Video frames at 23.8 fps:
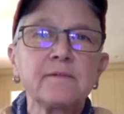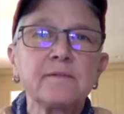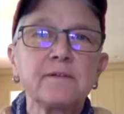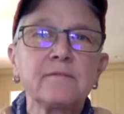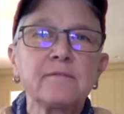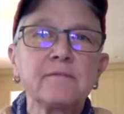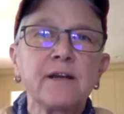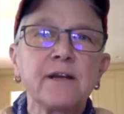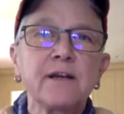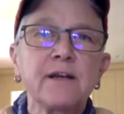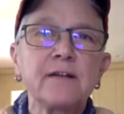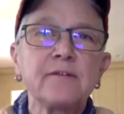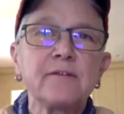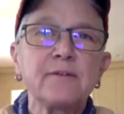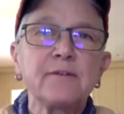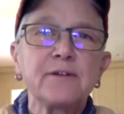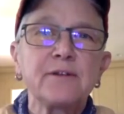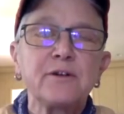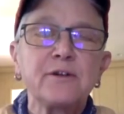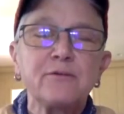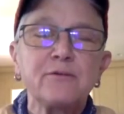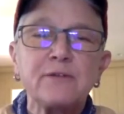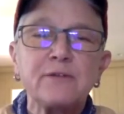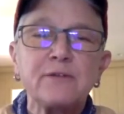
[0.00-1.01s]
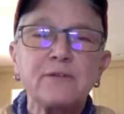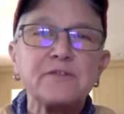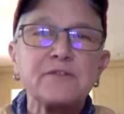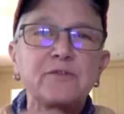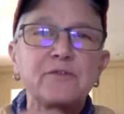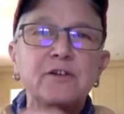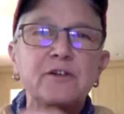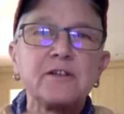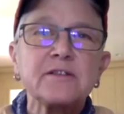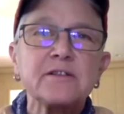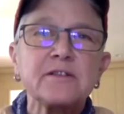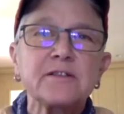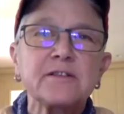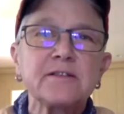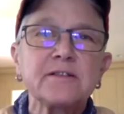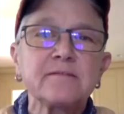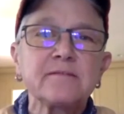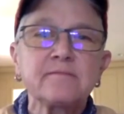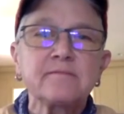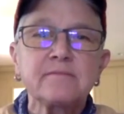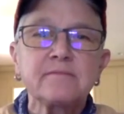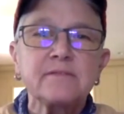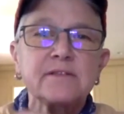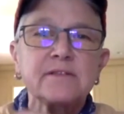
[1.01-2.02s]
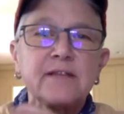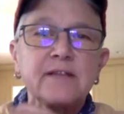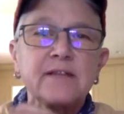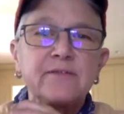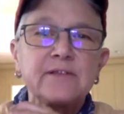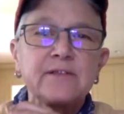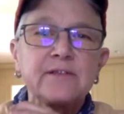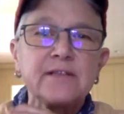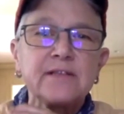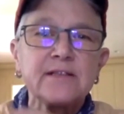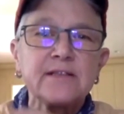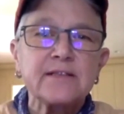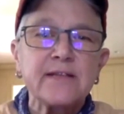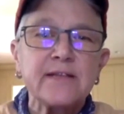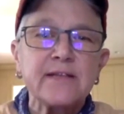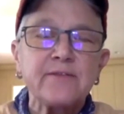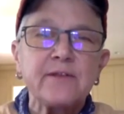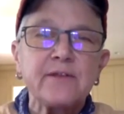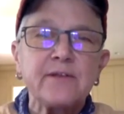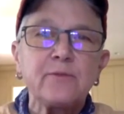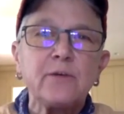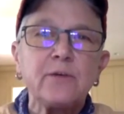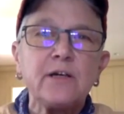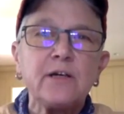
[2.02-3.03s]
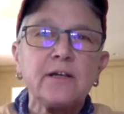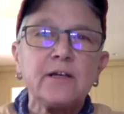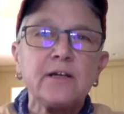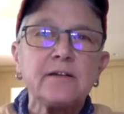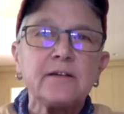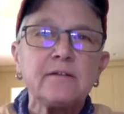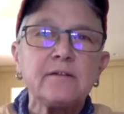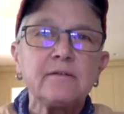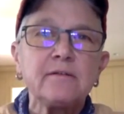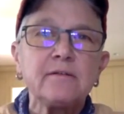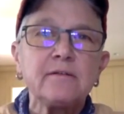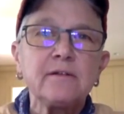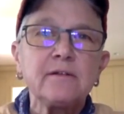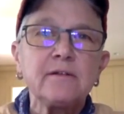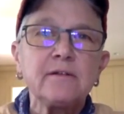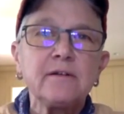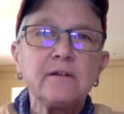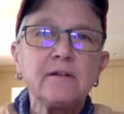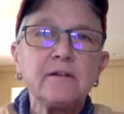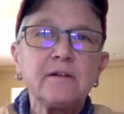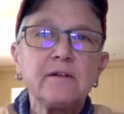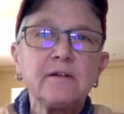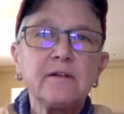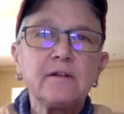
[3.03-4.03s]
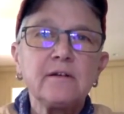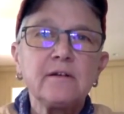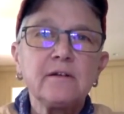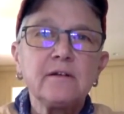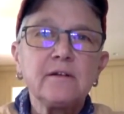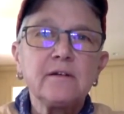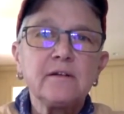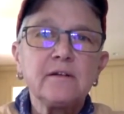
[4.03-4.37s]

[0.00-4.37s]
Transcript: right. There were no reservoirs in 1771. Right.